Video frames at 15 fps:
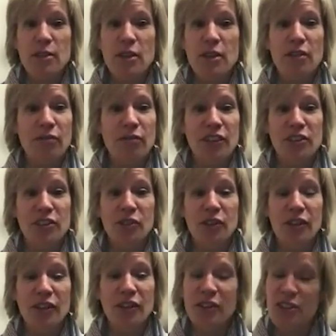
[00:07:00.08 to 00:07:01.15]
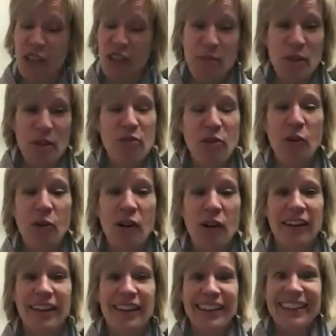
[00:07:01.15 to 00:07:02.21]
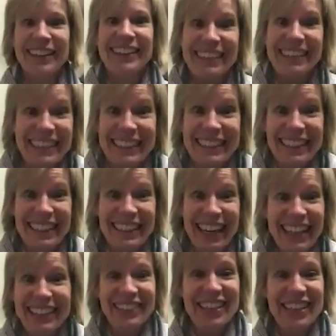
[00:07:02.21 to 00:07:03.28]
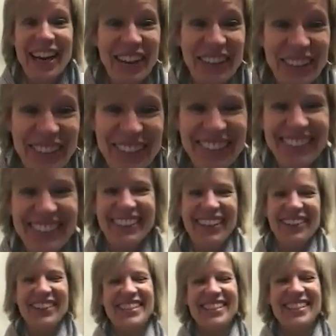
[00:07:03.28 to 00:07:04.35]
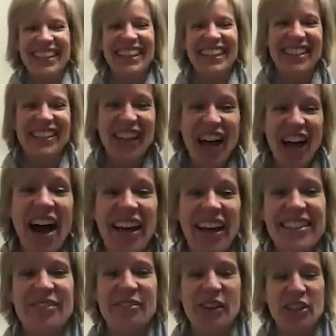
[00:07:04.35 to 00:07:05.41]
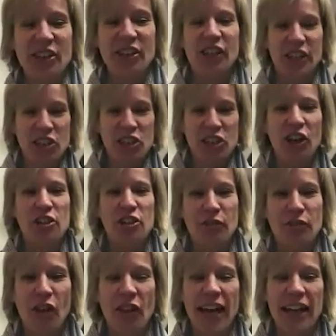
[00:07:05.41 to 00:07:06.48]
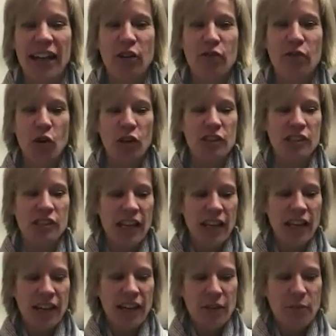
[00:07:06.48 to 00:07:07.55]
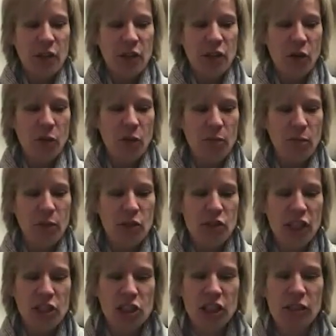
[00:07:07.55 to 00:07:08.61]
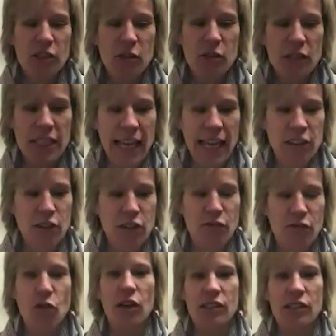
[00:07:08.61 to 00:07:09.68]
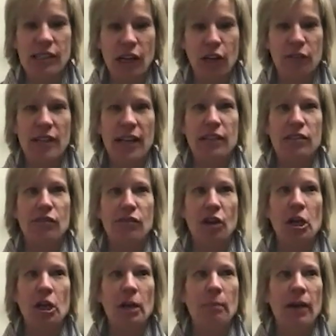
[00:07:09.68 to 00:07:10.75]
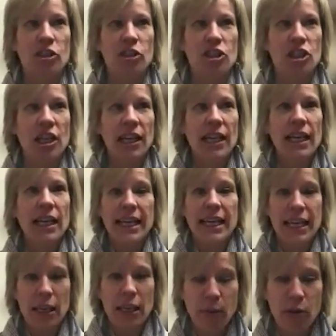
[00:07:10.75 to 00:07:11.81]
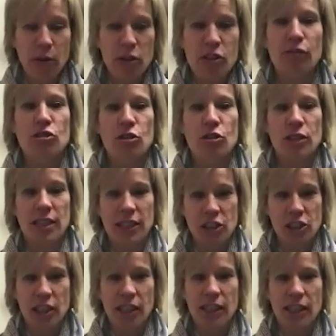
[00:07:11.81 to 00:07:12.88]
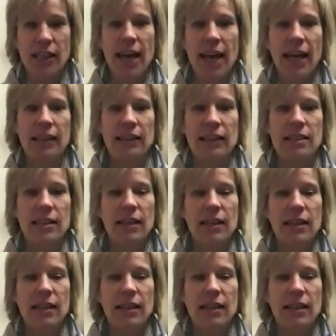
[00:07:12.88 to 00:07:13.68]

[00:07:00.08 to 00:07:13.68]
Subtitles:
up to the front door or should it be 4? I don't know. You know, it's a lot when you're in charge of all that. And of course, you know, musicians tend to view ourselves as very much keepers of tradition and